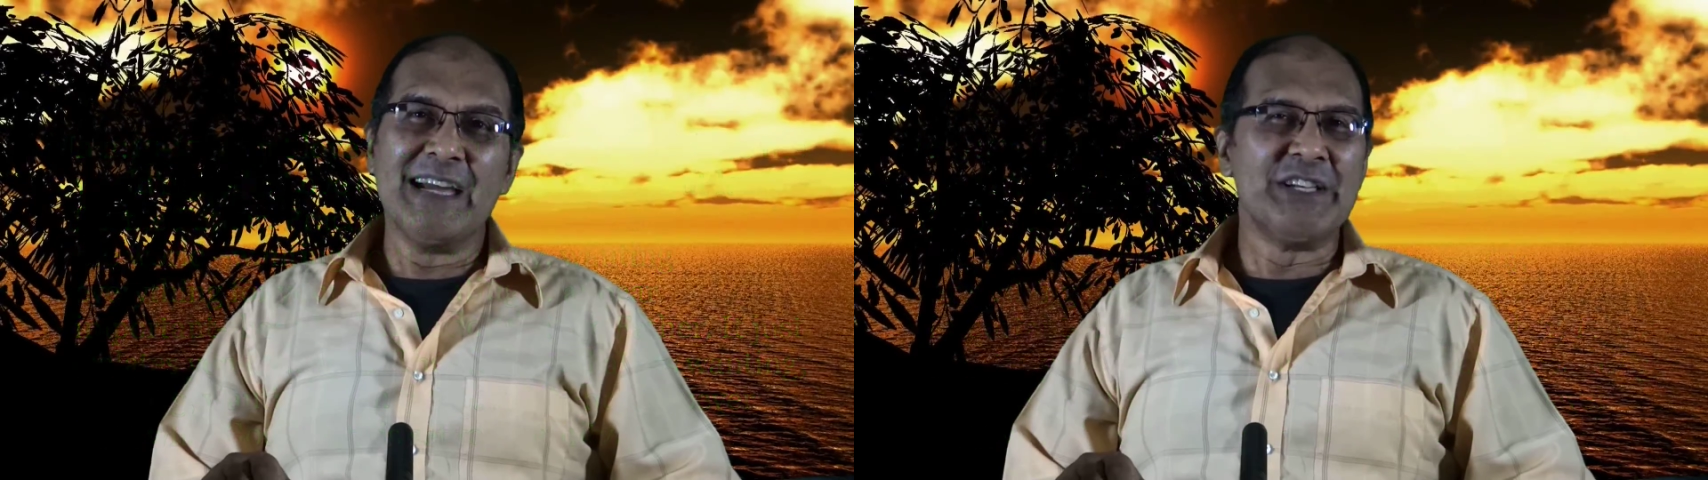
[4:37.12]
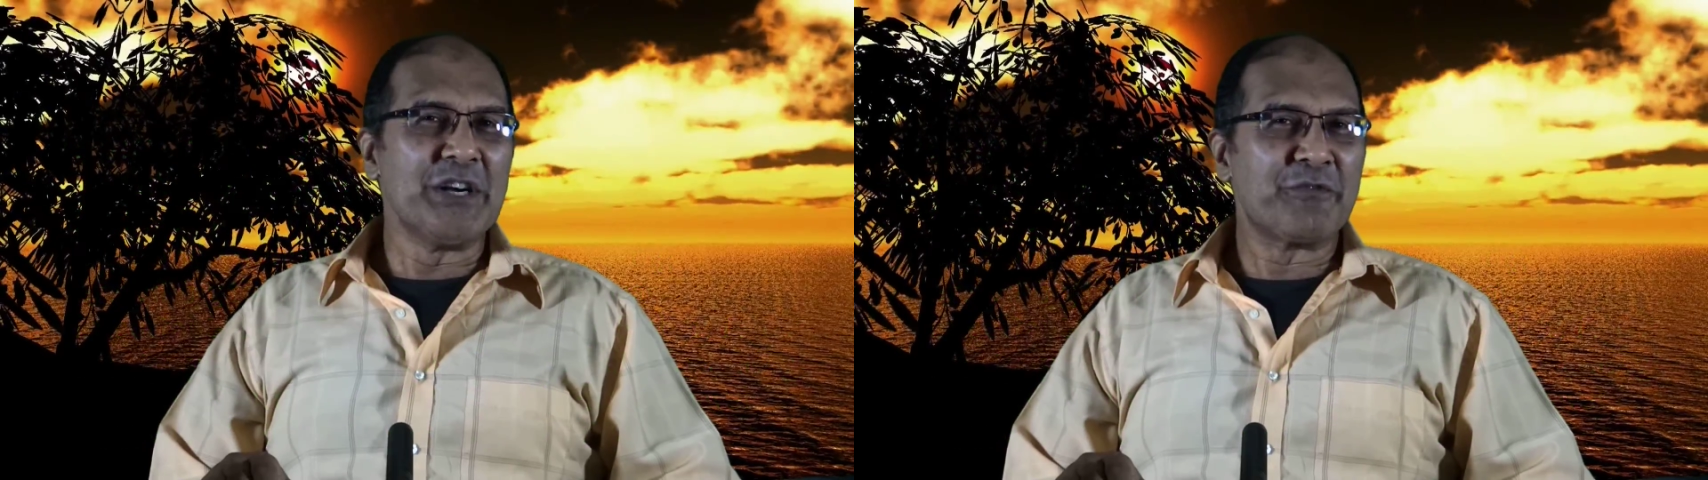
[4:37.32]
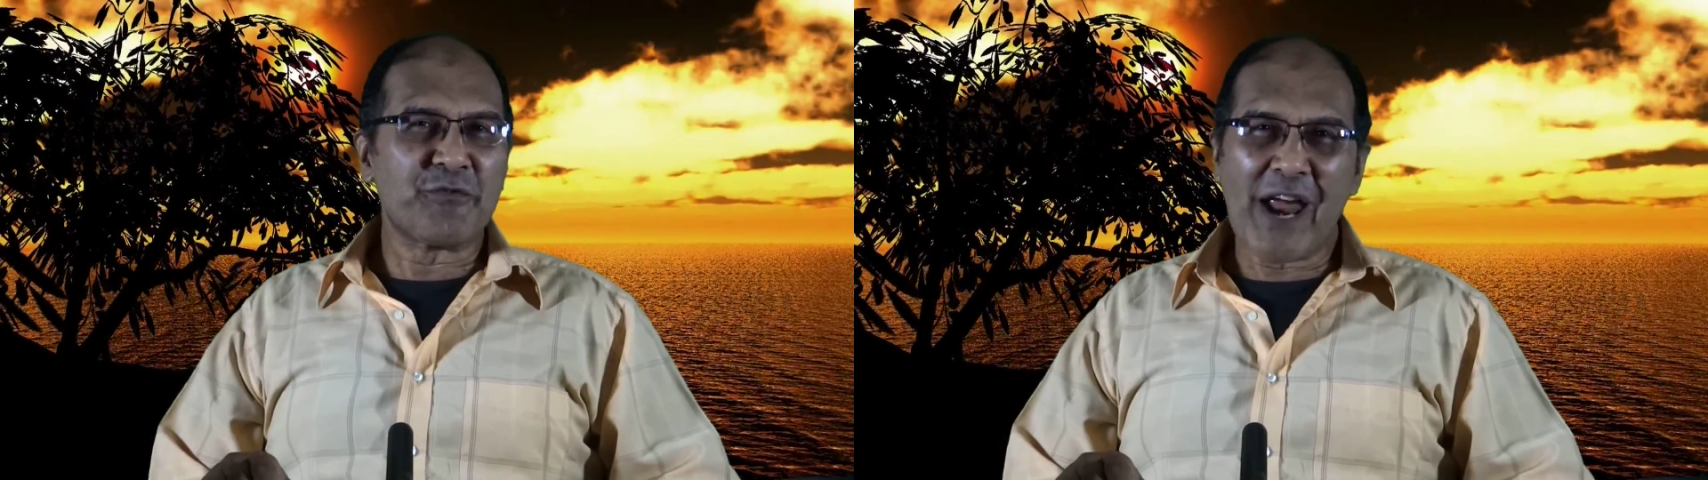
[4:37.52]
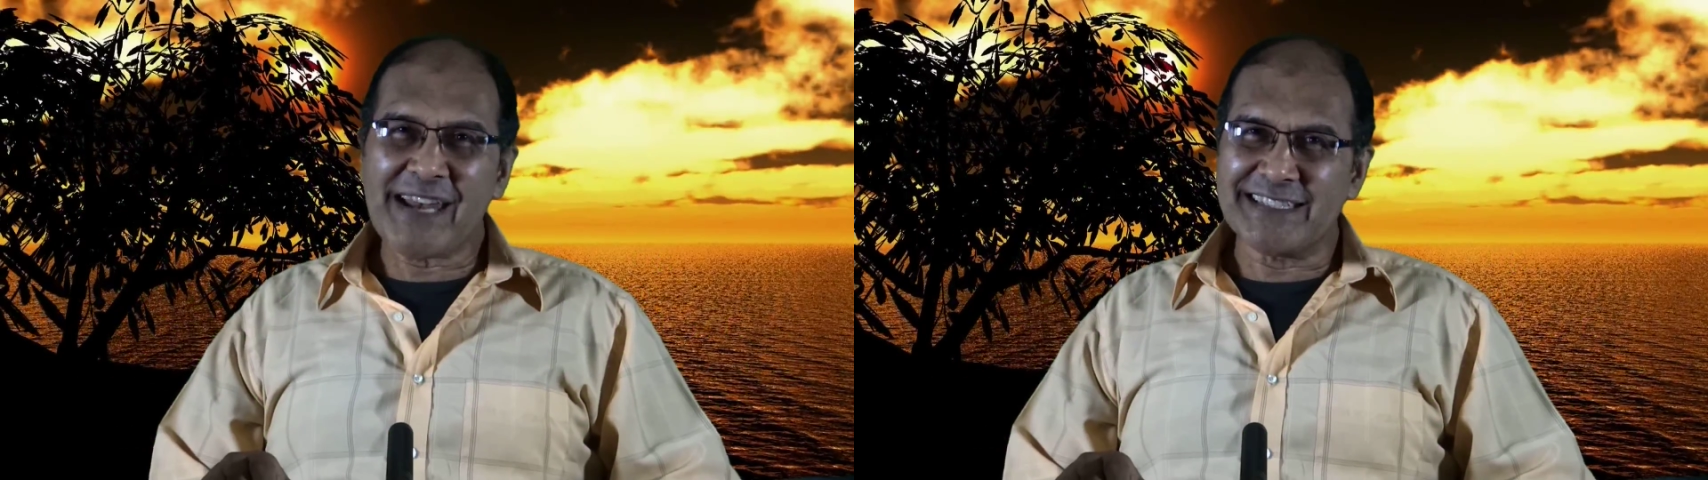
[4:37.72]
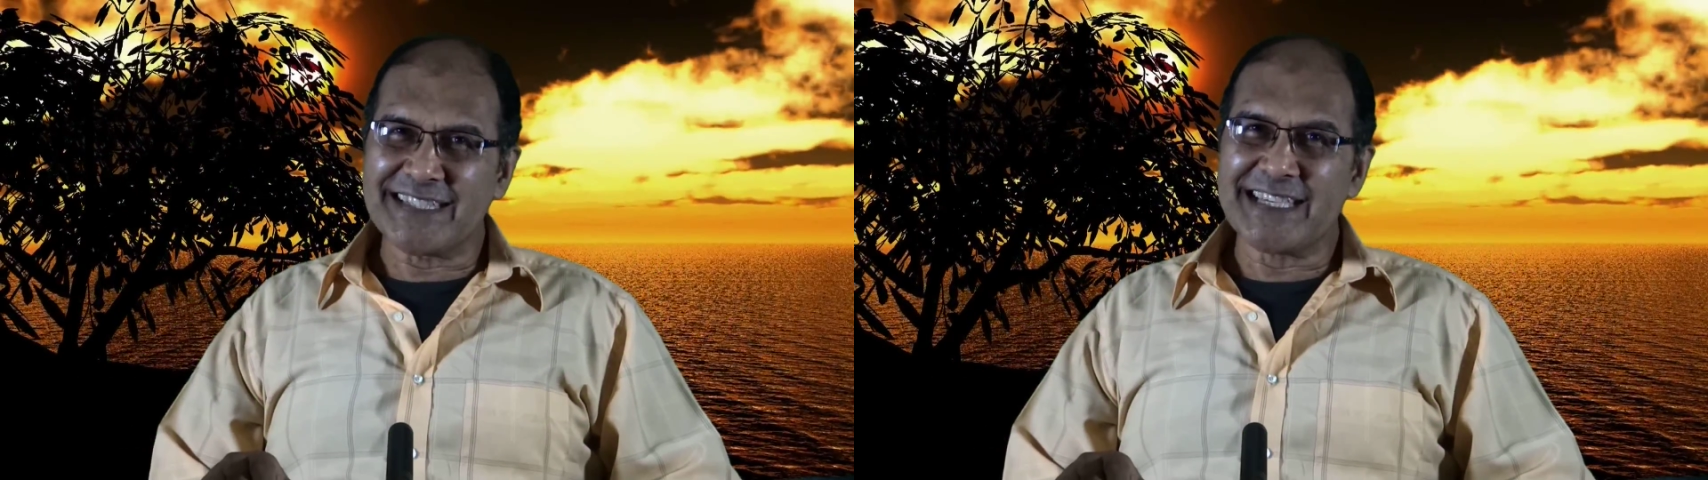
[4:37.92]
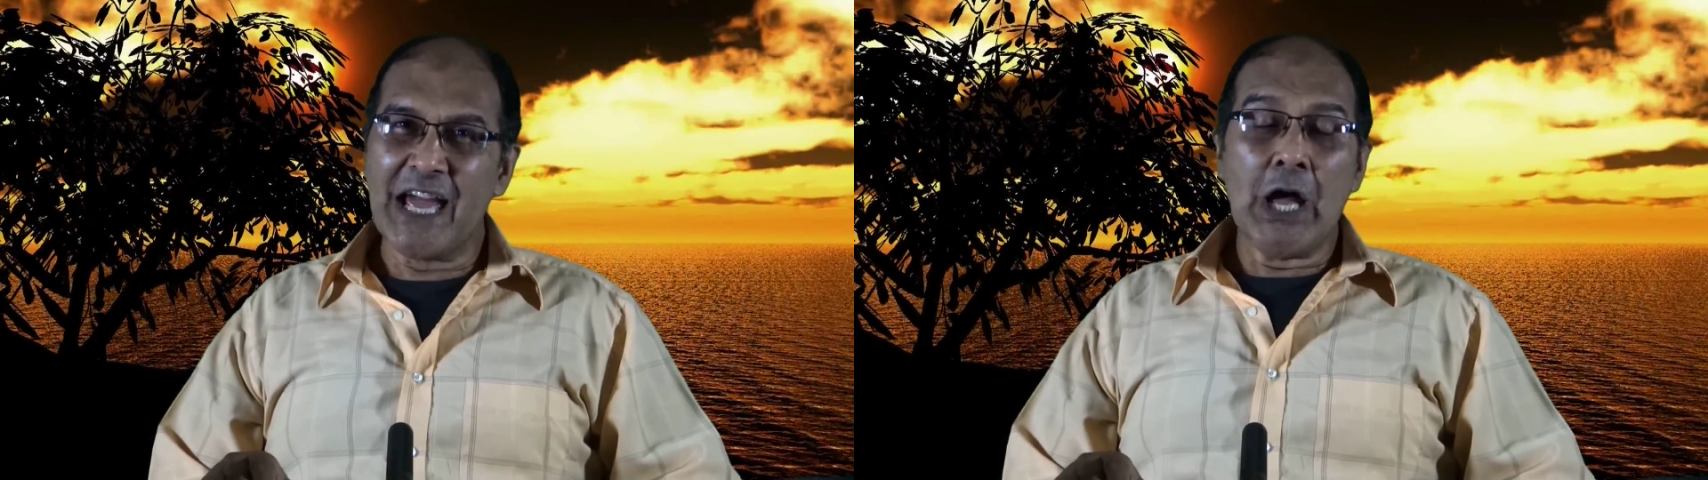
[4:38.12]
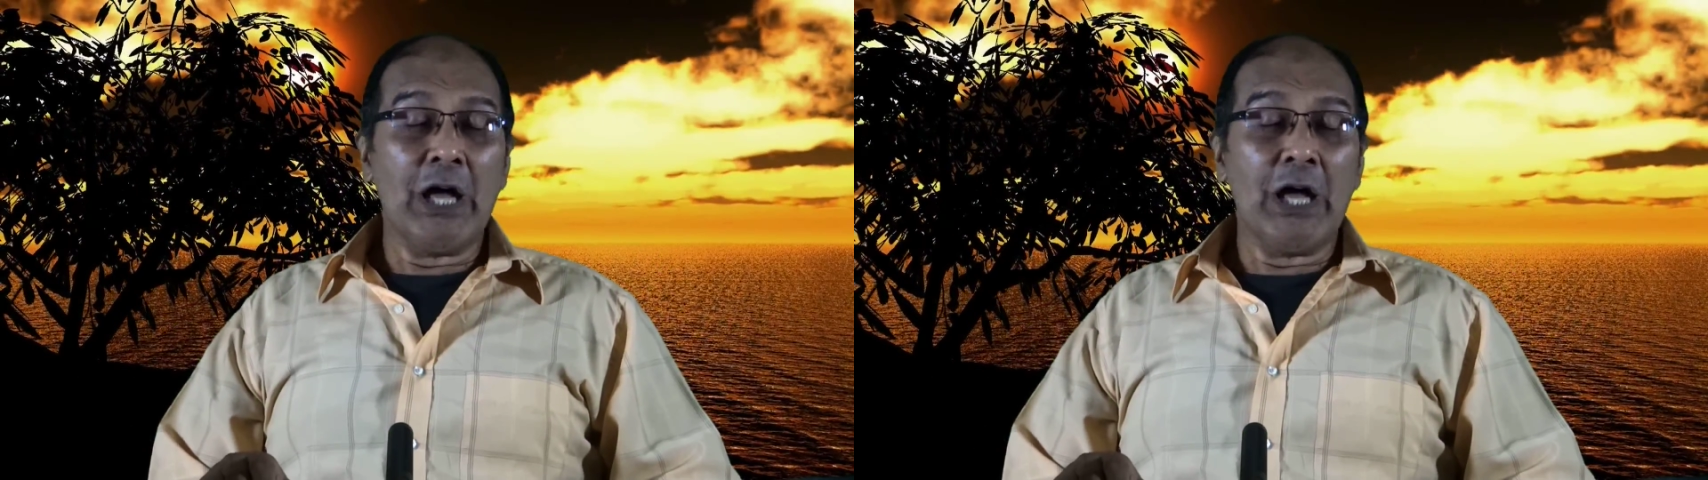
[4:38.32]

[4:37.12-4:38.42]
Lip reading: Dear friends,